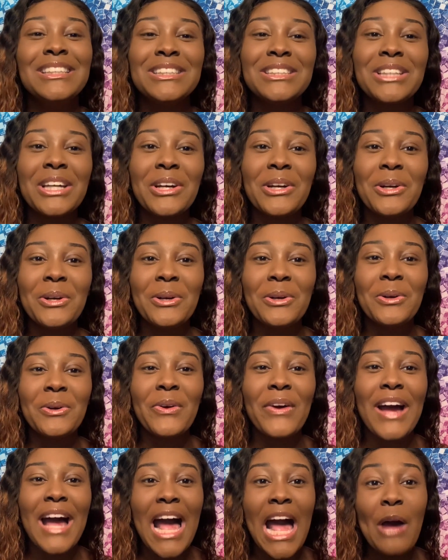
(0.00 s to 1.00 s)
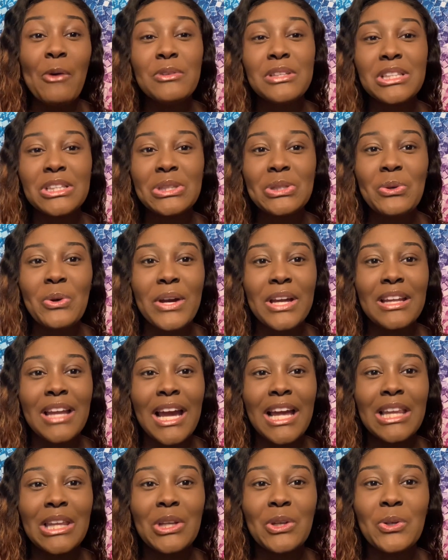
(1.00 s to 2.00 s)
So I was just doing
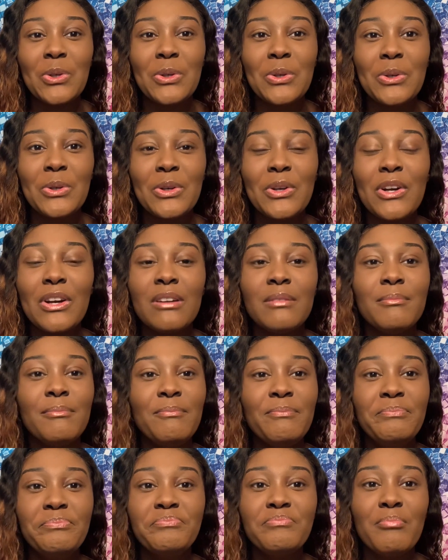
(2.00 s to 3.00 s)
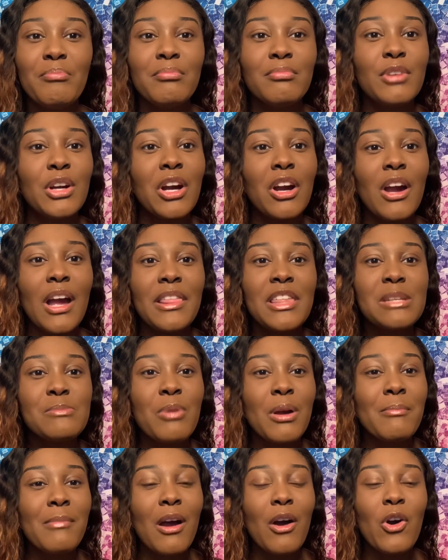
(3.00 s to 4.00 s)
like little, girl, at this
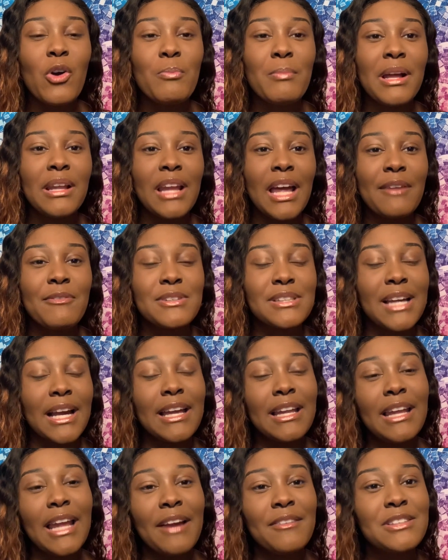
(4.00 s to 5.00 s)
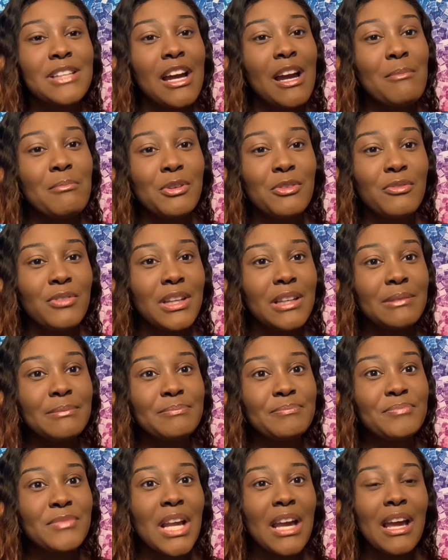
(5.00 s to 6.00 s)
point my life was like a Lifetime movie.
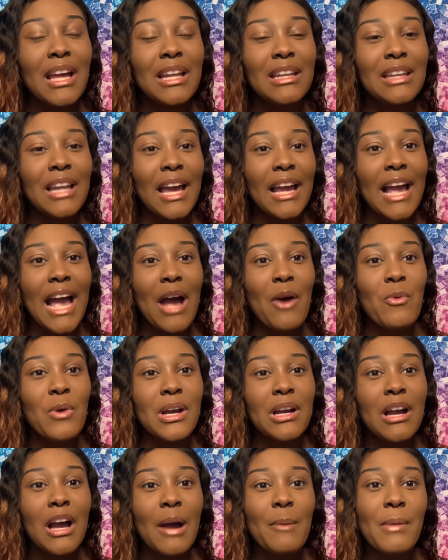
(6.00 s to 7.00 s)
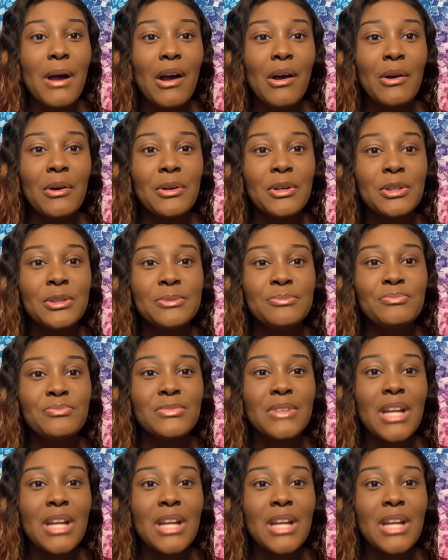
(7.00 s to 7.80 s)
Like I would come home